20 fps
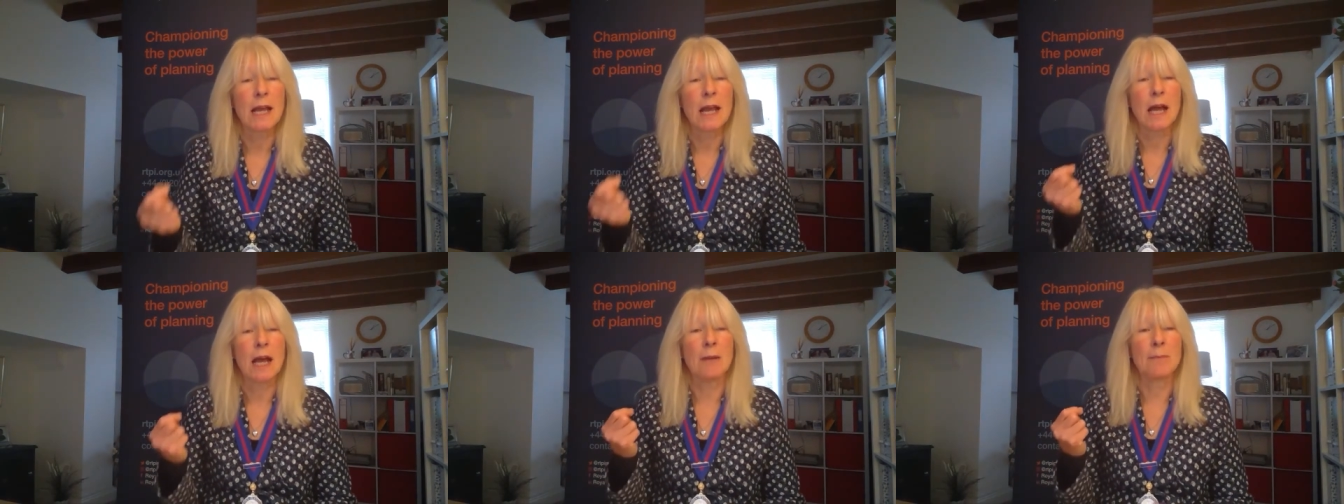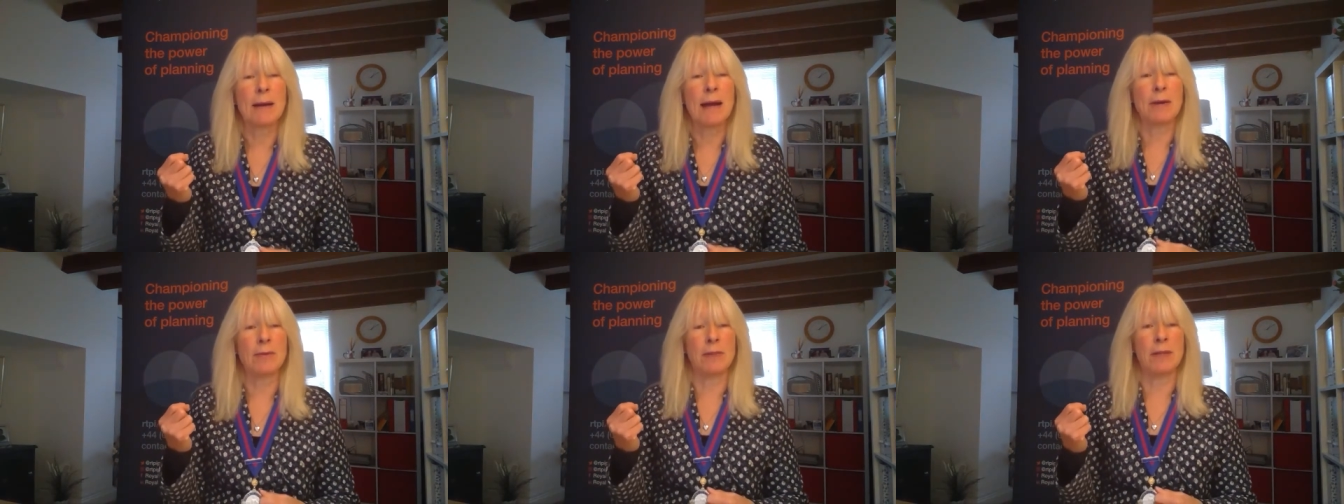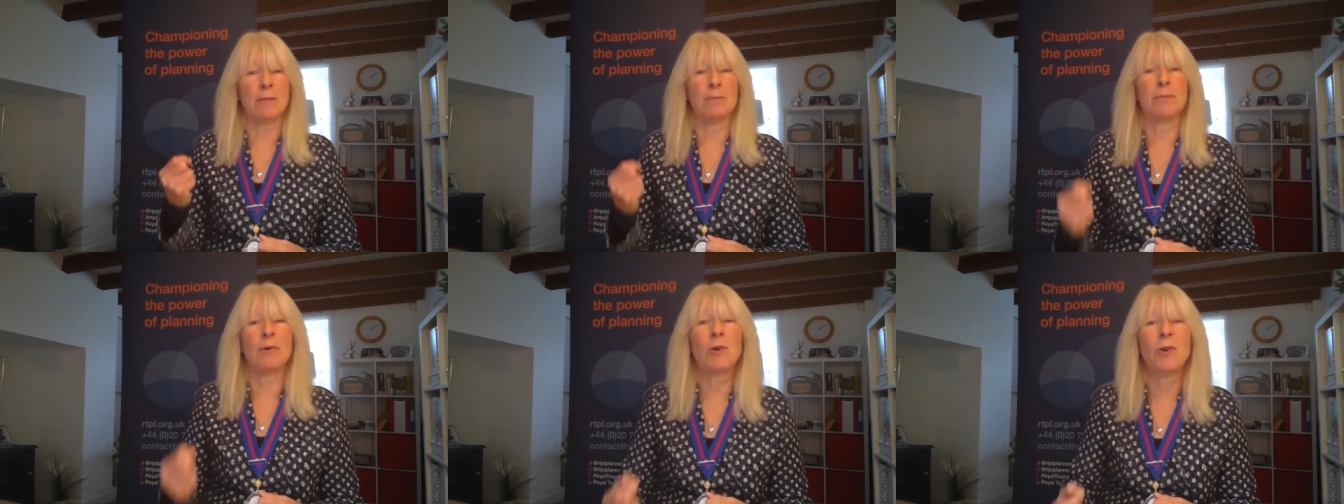about the
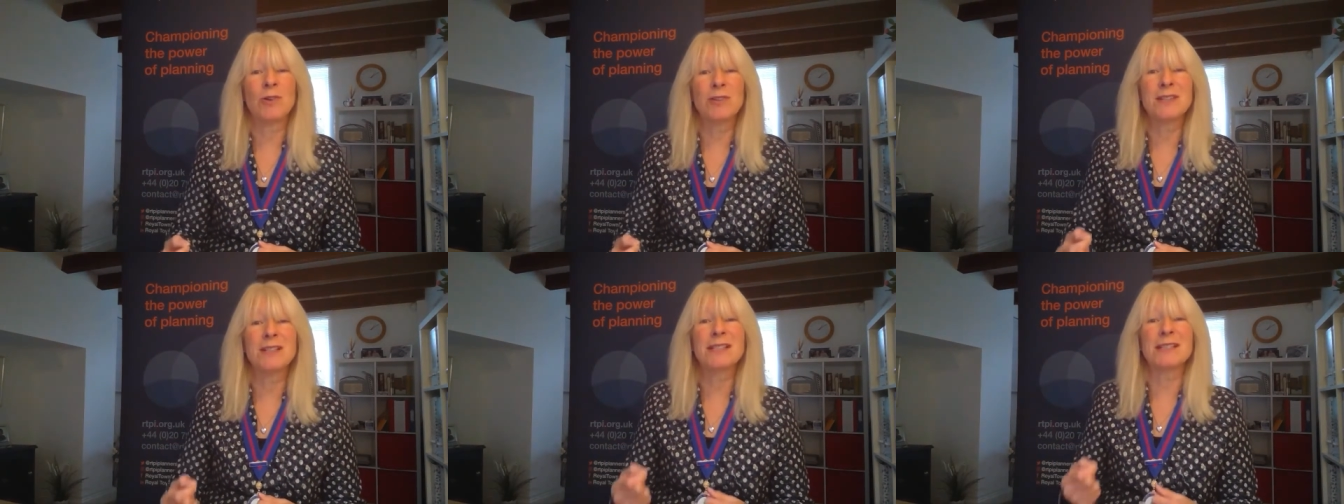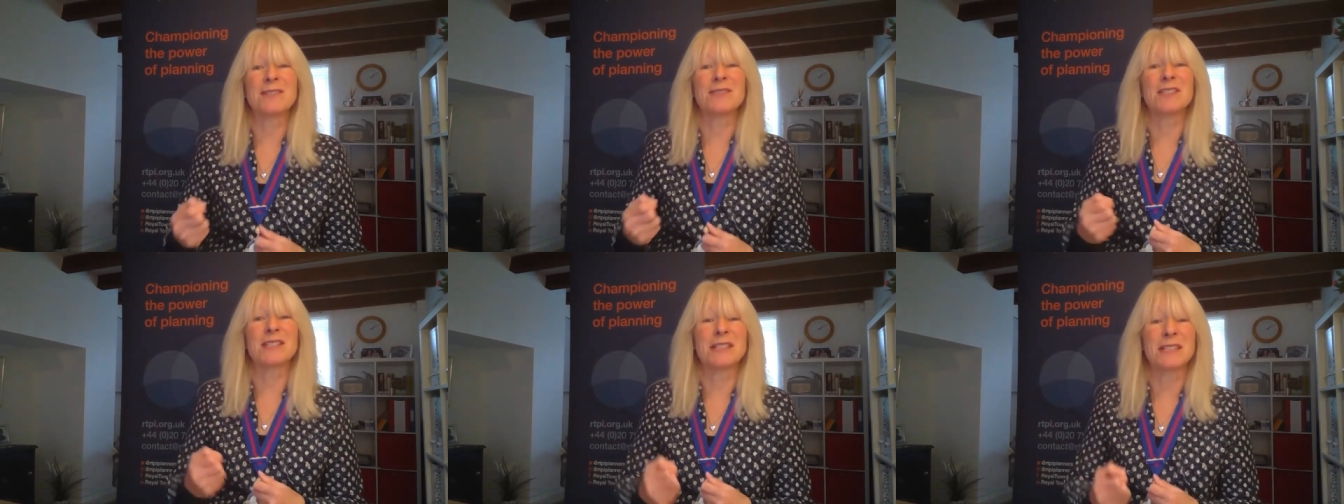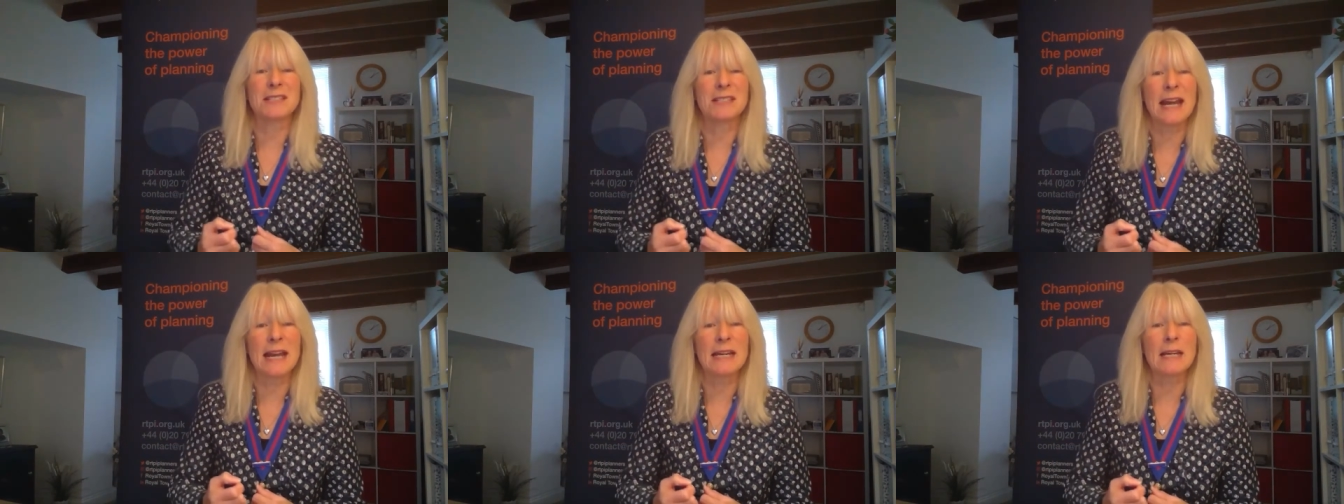importance of
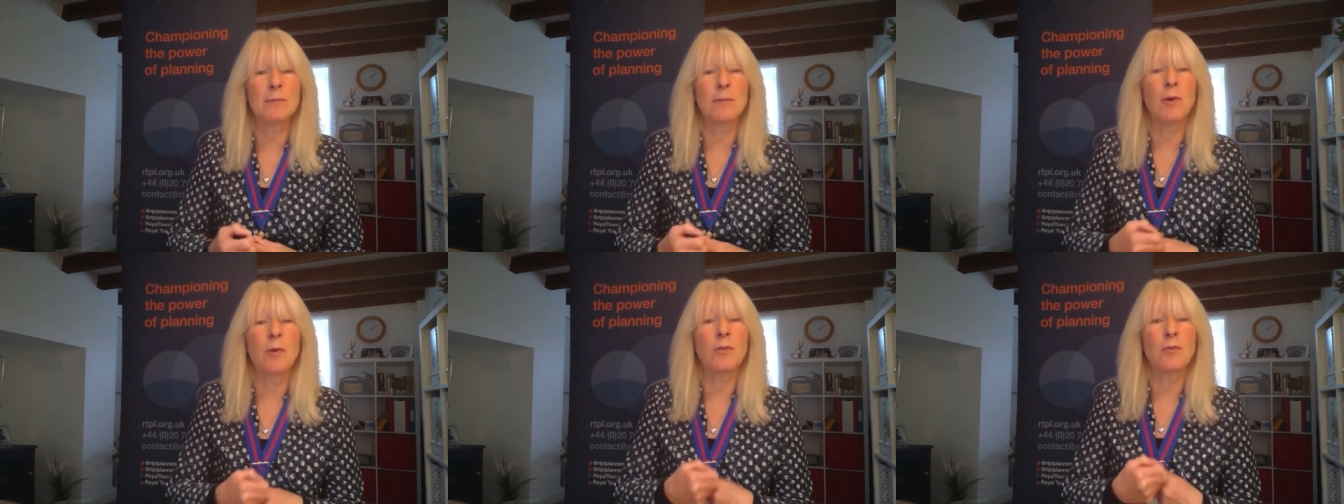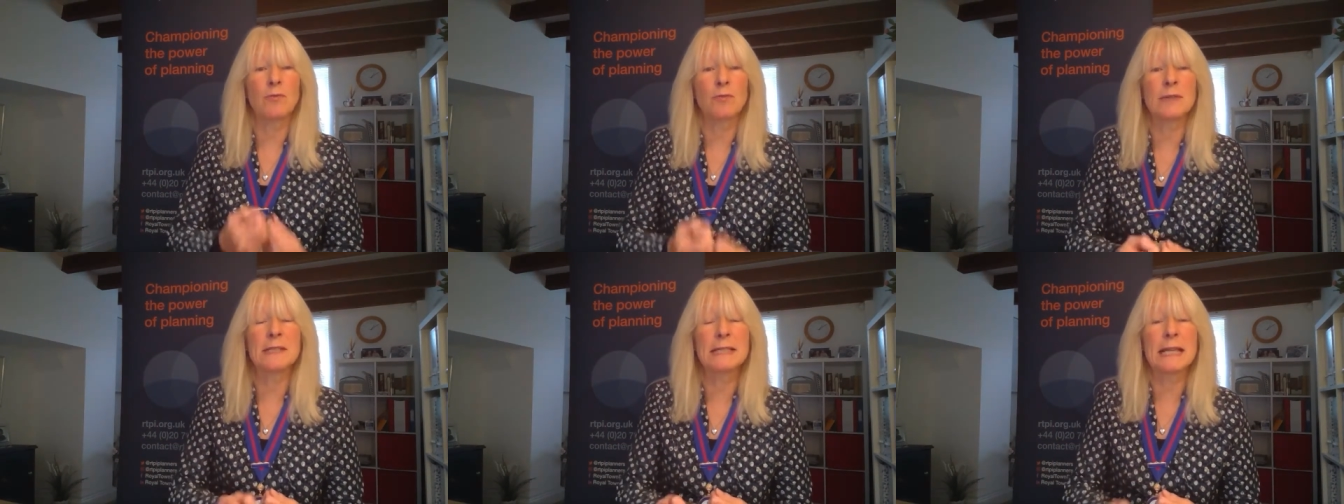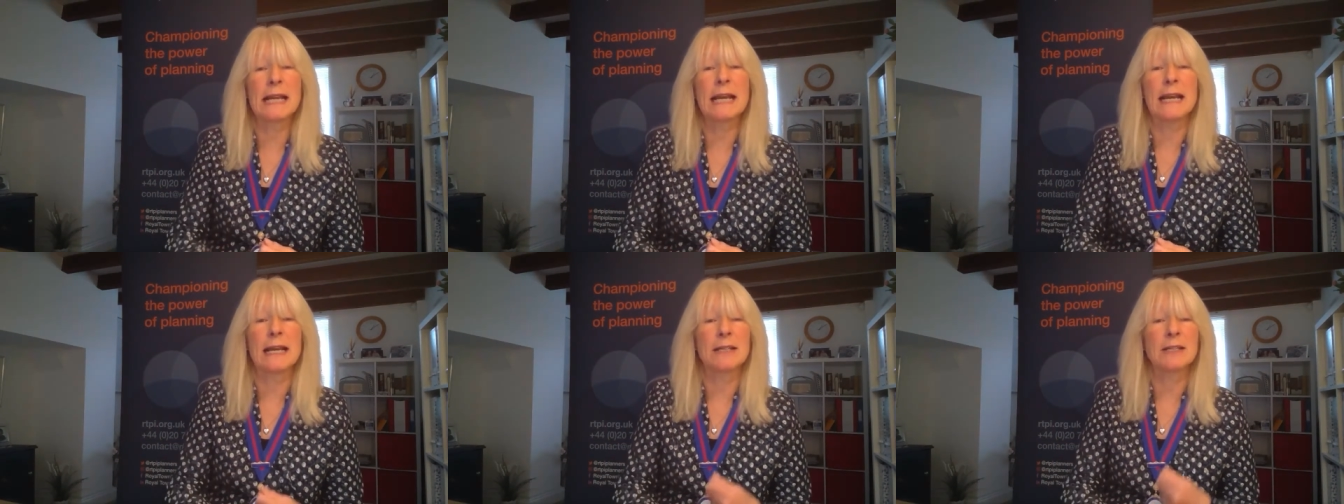sustainable,
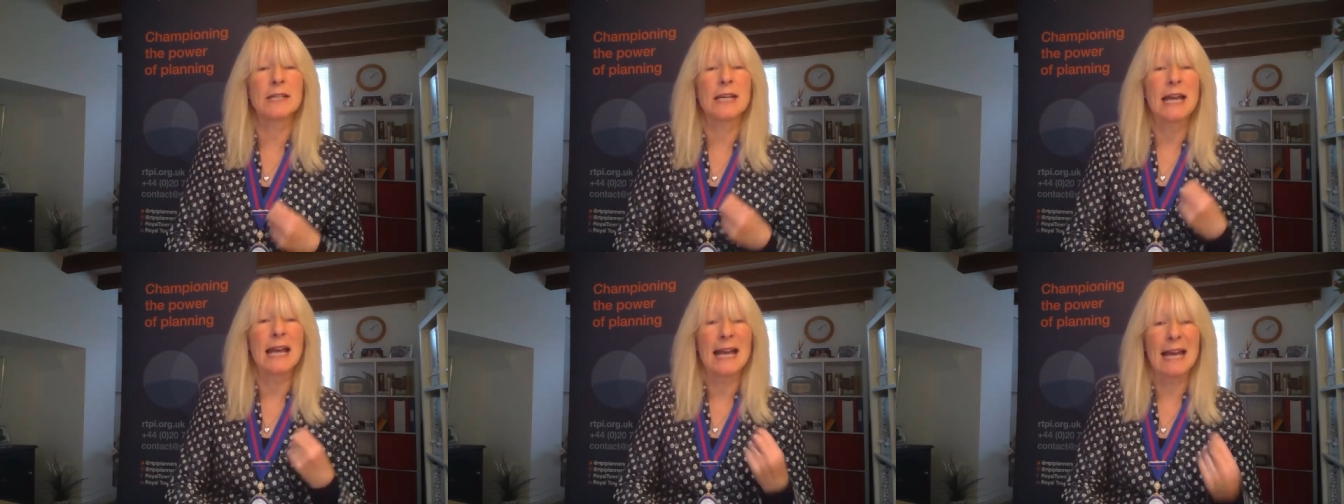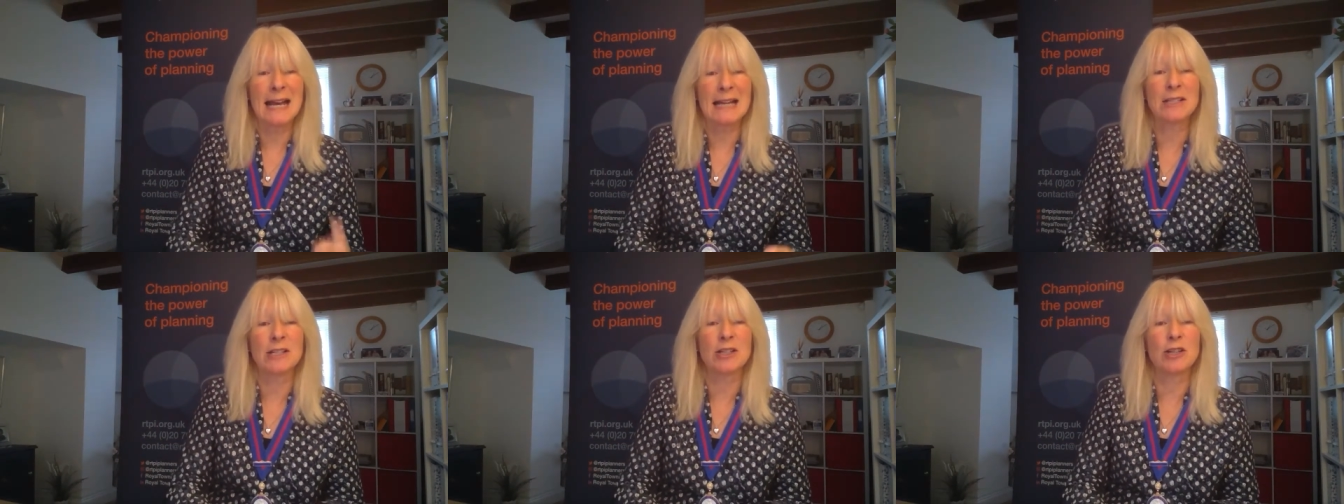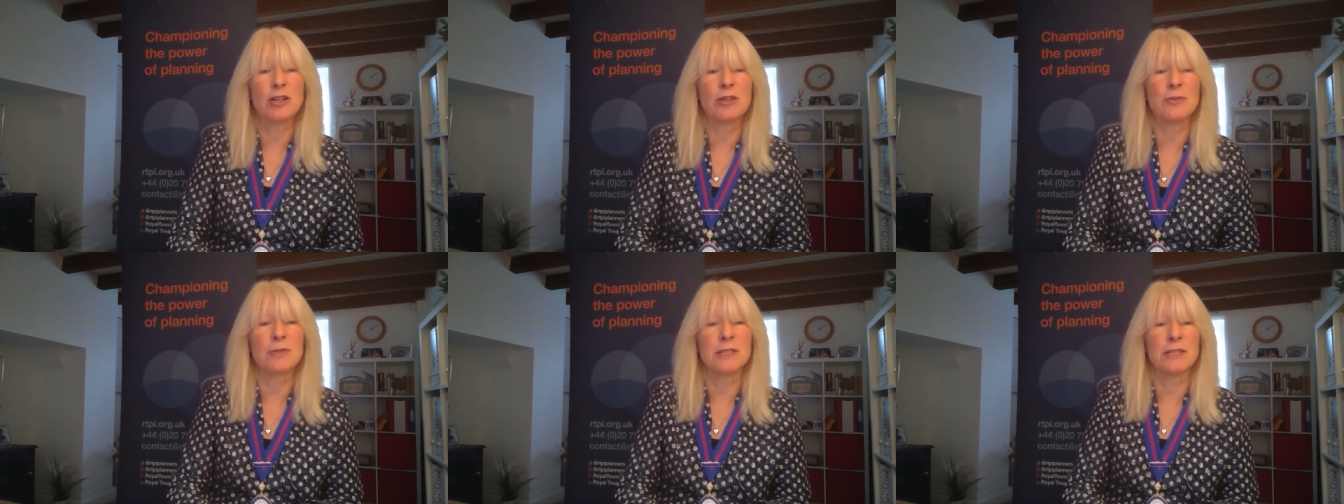resilient and
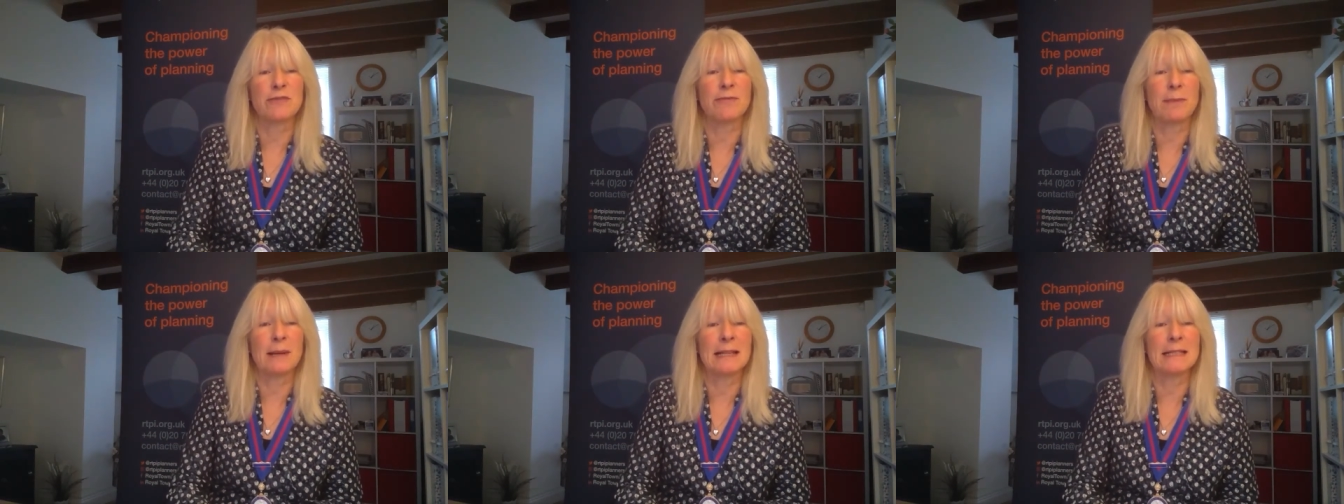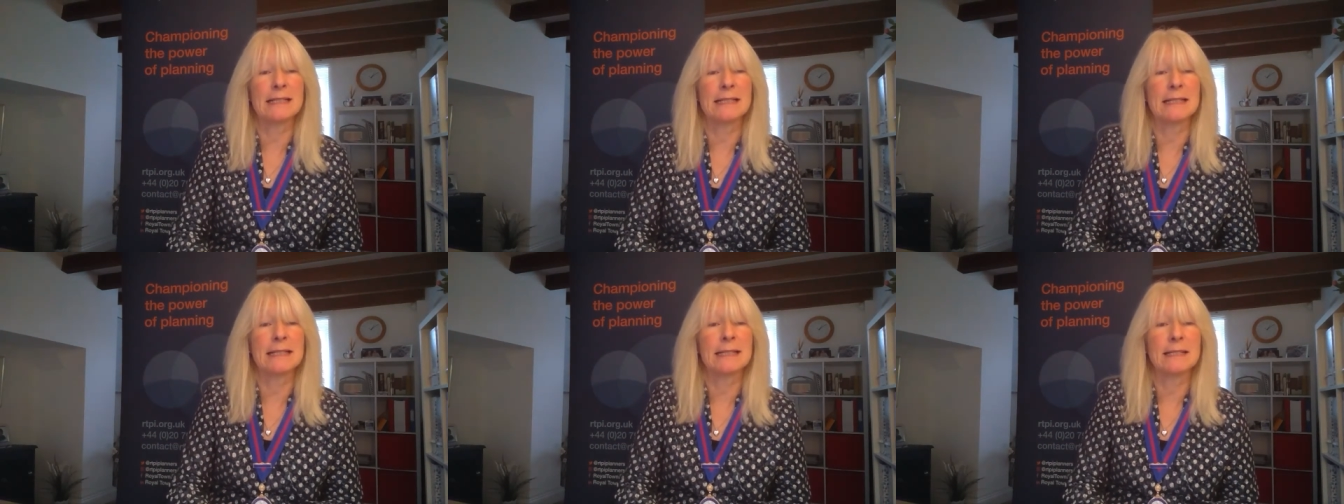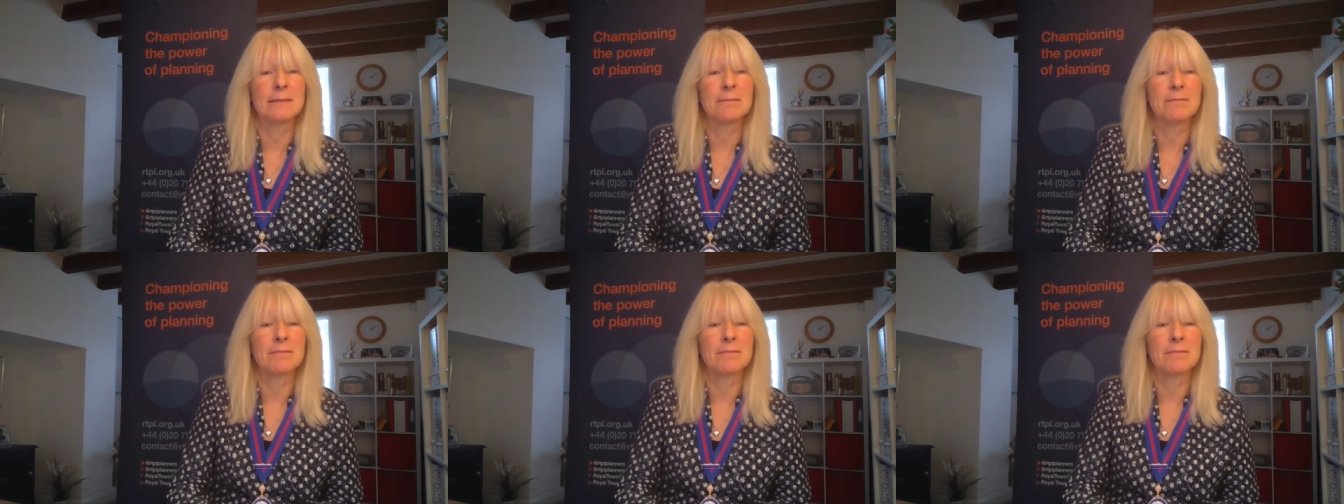inclusive places.